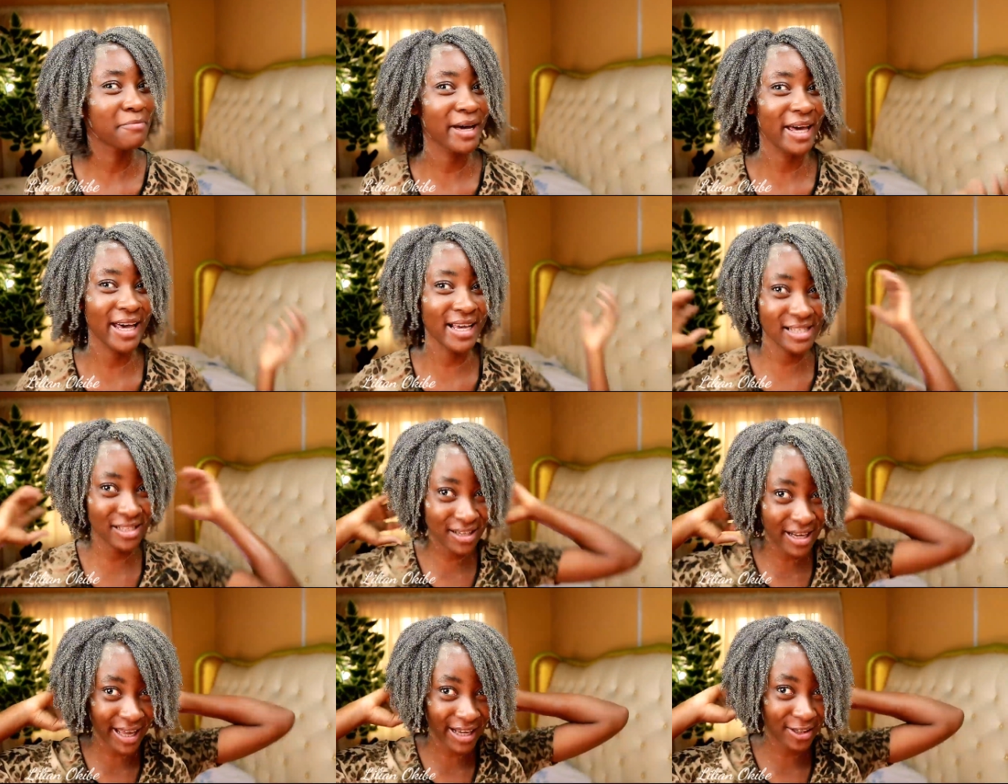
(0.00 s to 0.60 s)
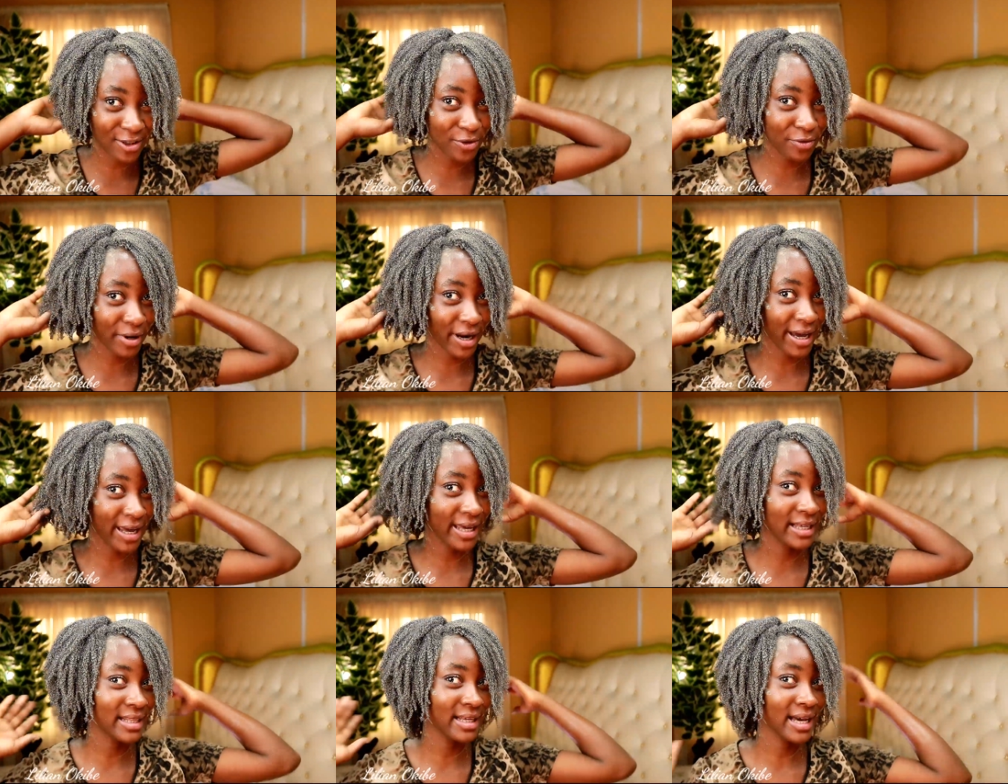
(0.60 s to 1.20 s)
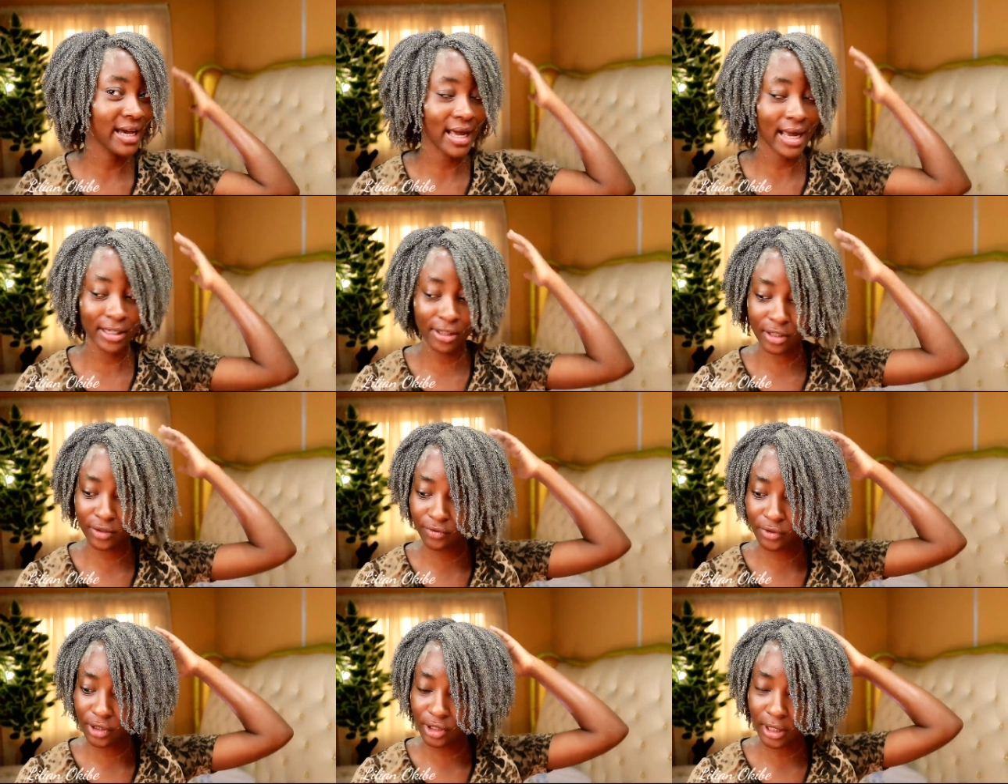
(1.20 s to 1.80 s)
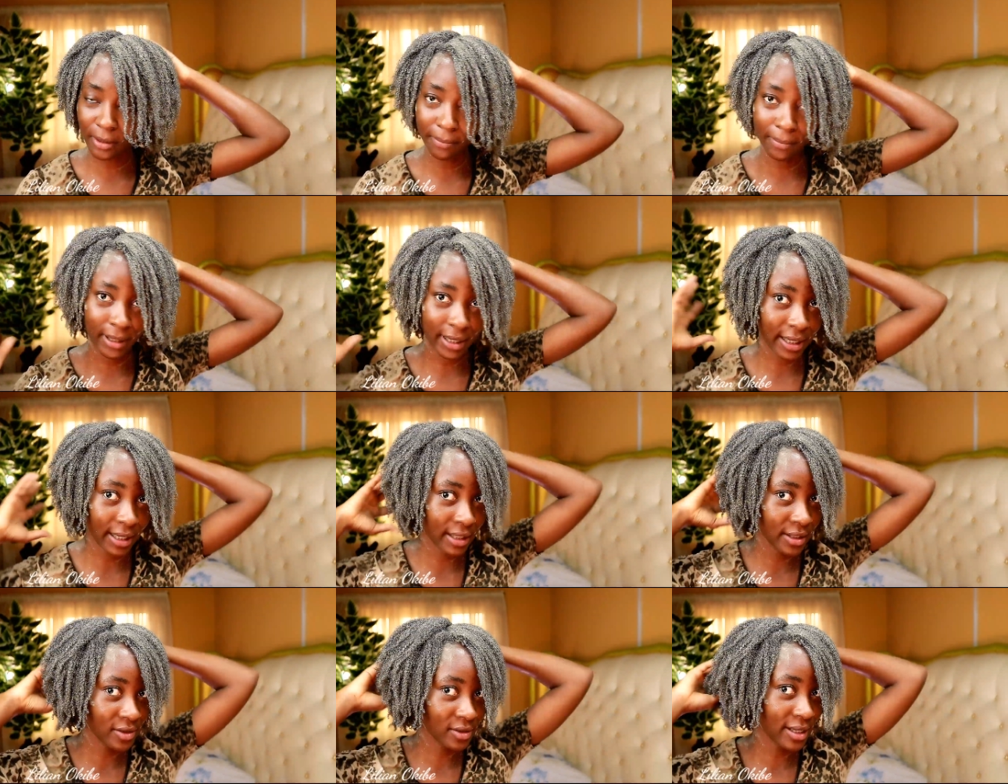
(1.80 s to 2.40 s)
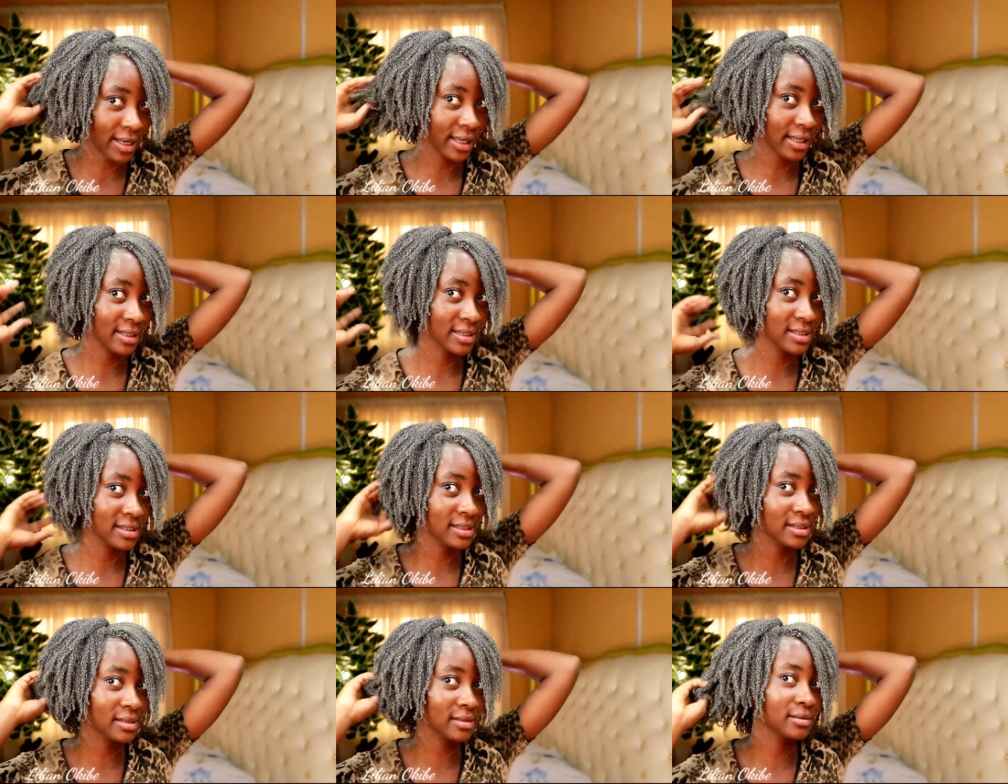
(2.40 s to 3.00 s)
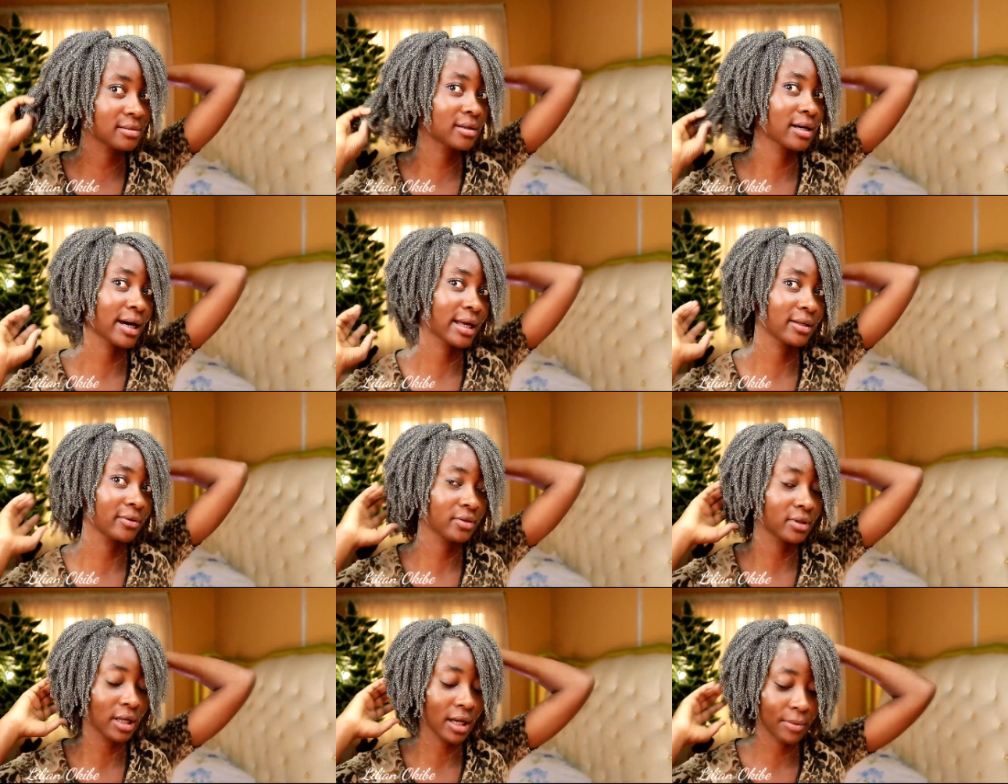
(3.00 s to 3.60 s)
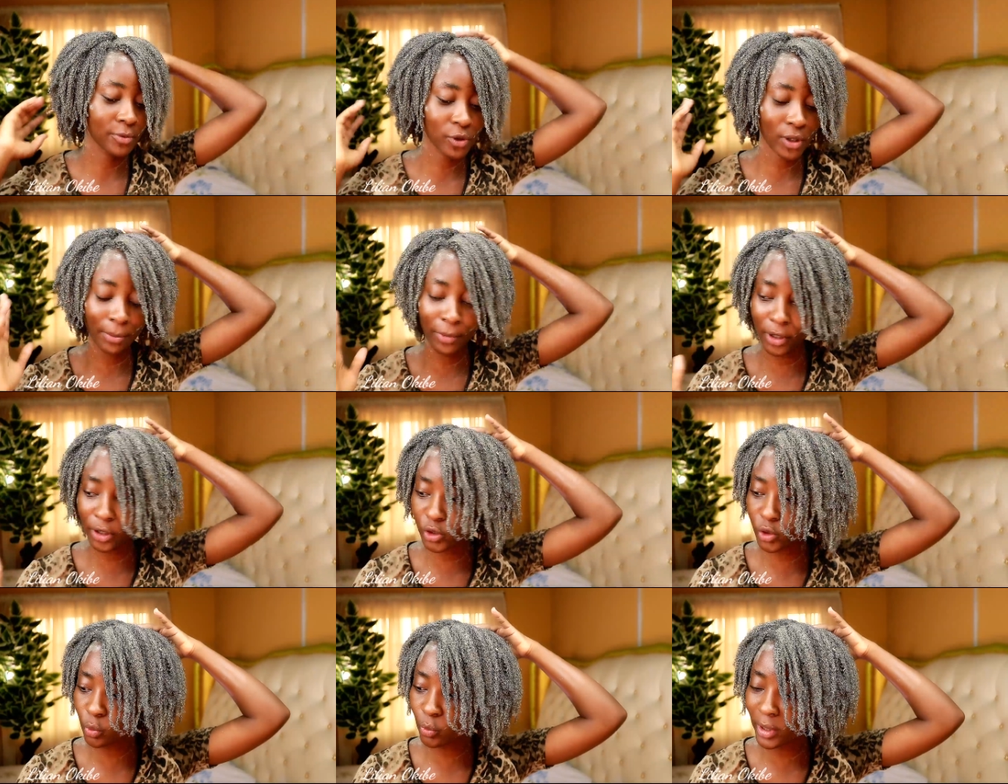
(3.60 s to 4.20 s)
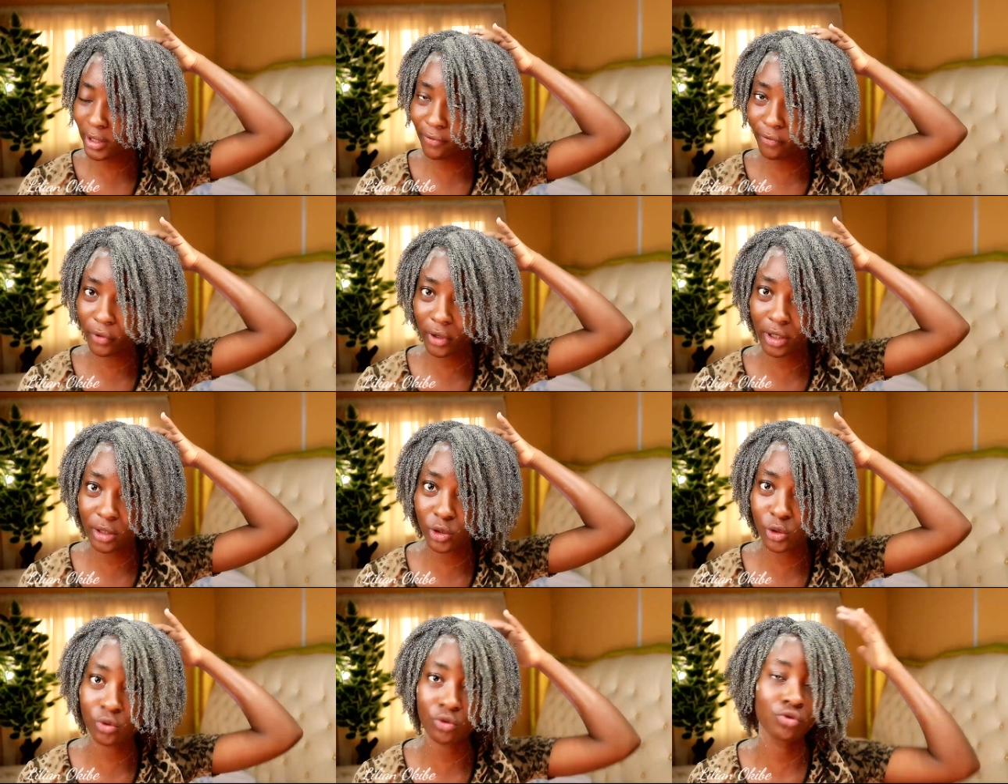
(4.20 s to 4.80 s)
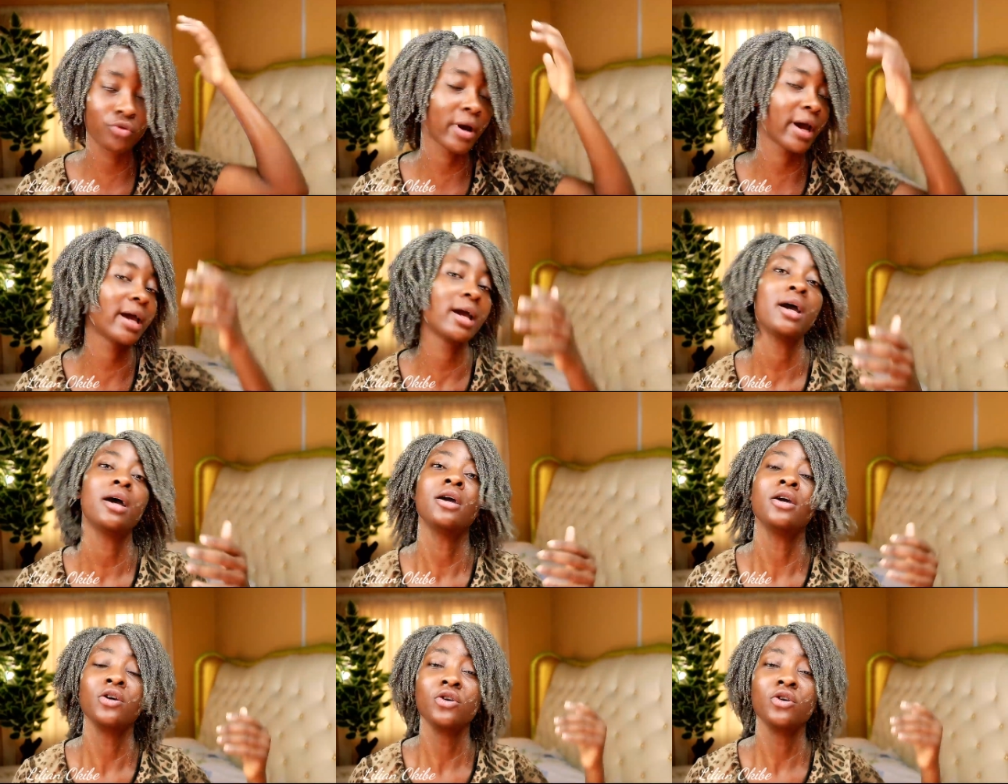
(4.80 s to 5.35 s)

my hair is not like dry yet. I just finished applying, so like it's still kind of damp, so I'm going to wait for it to dry.